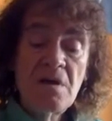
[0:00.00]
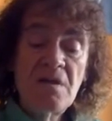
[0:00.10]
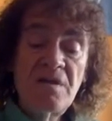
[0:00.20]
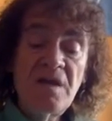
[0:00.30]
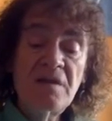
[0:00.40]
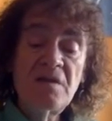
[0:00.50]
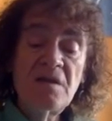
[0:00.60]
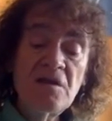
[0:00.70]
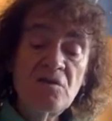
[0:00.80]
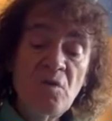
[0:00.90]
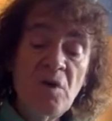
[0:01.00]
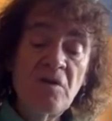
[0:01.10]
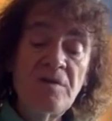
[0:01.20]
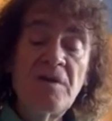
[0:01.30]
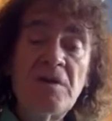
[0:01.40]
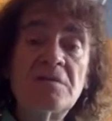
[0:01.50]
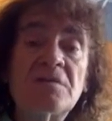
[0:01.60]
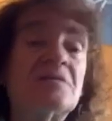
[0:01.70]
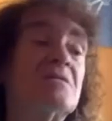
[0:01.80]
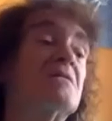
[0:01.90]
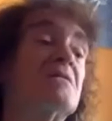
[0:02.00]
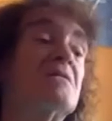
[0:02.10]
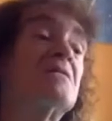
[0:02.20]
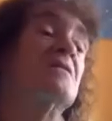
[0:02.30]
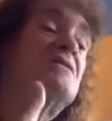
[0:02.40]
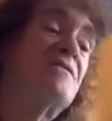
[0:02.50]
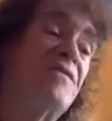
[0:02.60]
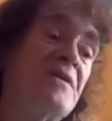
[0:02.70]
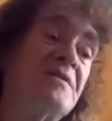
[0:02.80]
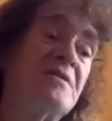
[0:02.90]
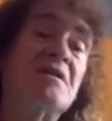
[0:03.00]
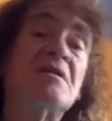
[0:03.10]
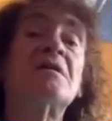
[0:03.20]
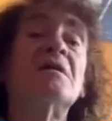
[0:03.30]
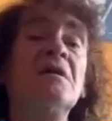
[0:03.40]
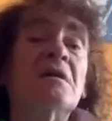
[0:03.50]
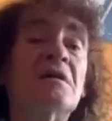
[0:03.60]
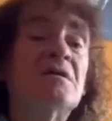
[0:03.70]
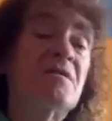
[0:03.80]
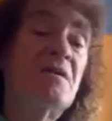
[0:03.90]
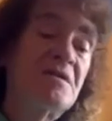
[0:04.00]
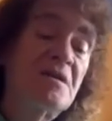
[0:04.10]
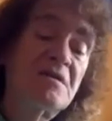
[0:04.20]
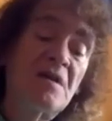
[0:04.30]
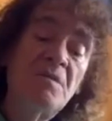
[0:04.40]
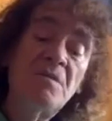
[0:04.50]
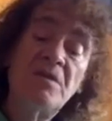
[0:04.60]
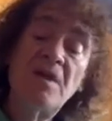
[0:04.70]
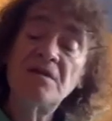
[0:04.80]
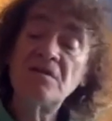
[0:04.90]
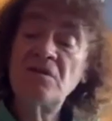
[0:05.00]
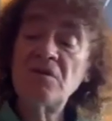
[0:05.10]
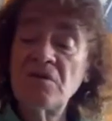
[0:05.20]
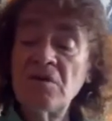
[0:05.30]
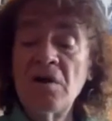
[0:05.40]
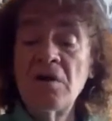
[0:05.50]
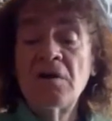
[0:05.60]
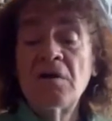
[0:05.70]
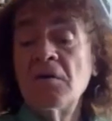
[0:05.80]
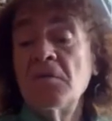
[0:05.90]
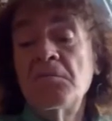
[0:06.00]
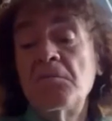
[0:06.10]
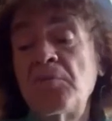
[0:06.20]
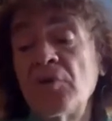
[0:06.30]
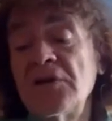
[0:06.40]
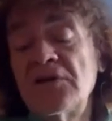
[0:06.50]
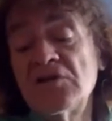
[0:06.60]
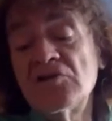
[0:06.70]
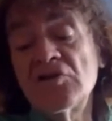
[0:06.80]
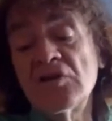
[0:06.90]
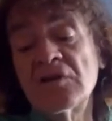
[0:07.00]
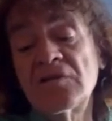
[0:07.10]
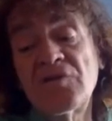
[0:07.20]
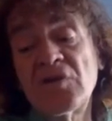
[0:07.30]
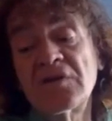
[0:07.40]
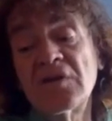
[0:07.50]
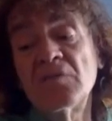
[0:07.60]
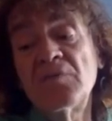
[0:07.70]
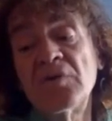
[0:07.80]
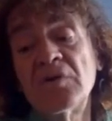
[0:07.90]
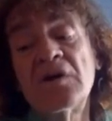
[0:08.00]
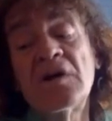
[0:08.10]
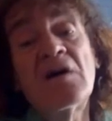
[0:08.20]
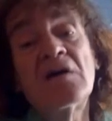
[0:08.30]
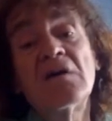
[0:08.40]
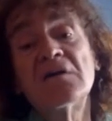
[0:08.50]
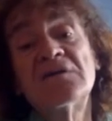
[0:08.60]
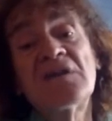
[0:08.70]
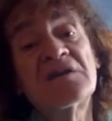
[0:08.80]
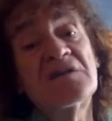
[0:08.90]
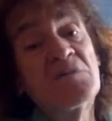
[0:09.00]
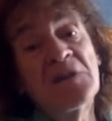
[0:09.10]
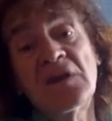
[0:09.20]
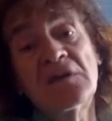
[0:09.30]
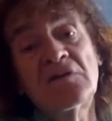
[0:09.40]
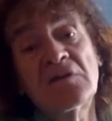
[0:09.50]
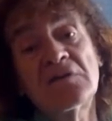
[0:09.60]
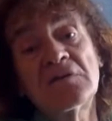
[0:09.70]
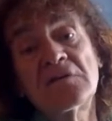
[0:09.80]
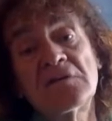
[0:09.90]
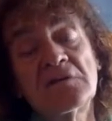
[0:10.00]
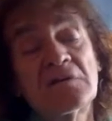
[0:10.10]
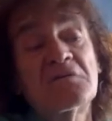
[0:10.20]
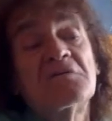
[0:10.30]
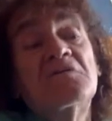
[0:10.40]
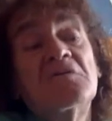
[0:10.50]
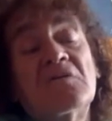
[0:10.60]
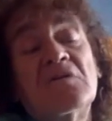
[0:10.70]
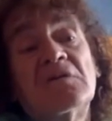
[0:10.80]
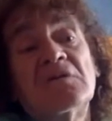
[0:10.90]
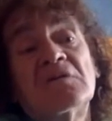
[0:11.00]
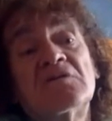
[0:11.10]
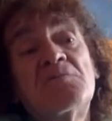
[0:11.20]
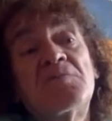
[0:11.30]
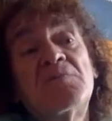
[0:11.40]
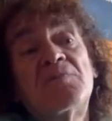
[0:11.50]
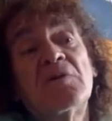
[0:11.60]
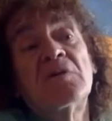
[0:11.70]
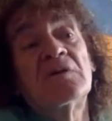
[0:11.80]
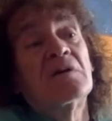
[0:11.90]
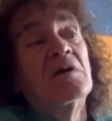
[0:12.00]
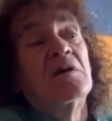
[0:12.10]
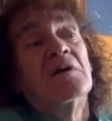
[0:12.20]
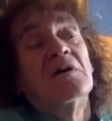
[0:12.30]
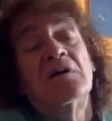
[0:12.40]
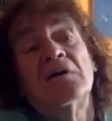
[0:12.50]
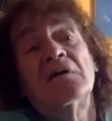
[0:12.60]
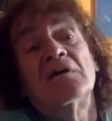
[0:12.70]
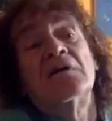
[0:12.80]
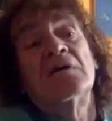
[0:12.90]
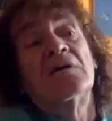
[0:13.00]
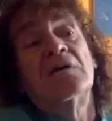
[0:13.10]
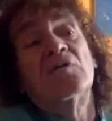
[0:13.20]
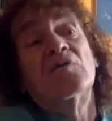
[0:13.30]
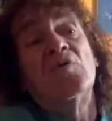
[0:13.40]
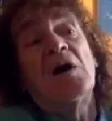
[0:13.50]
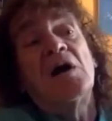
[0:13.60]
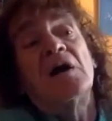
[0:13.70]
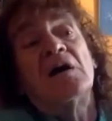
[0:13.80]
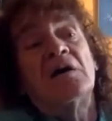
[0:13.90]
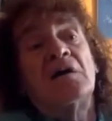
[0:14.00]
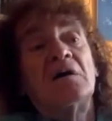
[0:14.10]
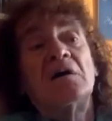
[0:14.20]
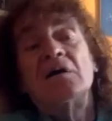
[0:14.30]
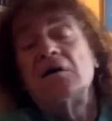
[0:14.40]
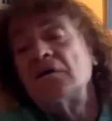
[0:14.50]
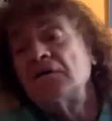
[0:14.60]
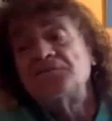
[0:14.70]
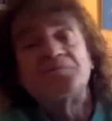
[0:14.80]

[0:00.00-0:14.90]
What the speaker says: that each one of us is facing this exam, that the politicians, for example, are the examinators, you know, the people who are